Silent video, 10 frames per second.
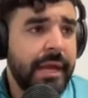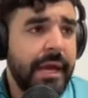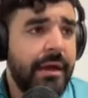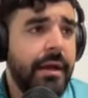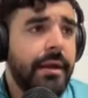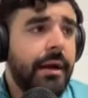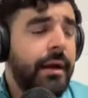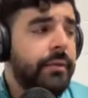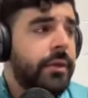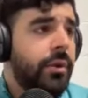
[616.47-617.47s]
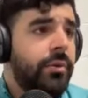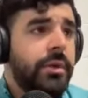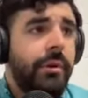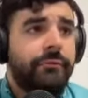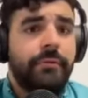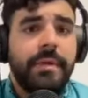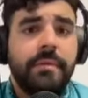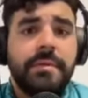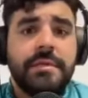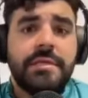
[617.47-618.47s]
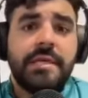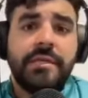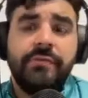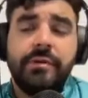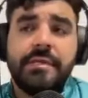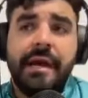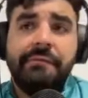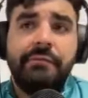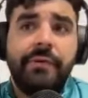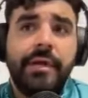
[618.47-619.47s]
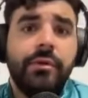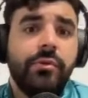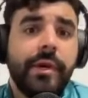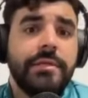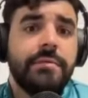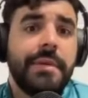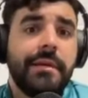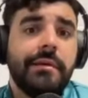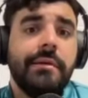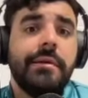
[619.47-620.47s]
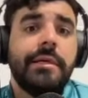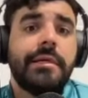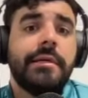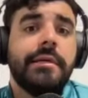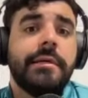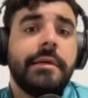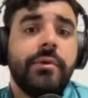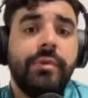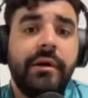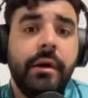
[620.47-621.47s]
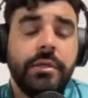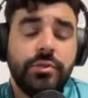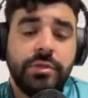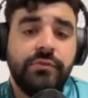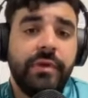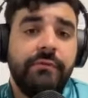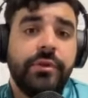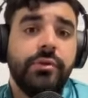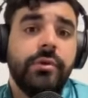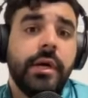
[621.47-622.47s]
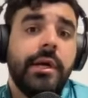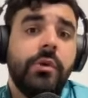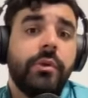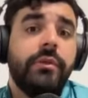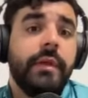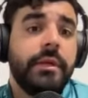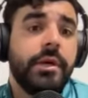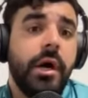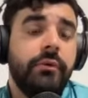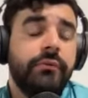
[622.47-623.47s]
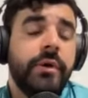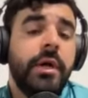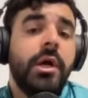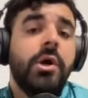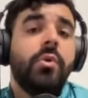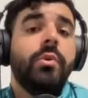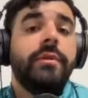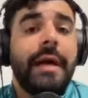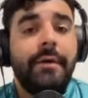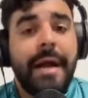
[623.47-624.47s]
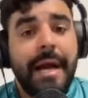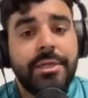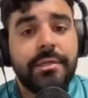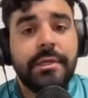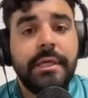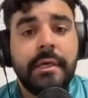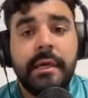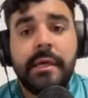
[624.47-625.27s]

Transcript: And the only way for me to be successful is I have to find other ways to make a source of revenue within golf without actually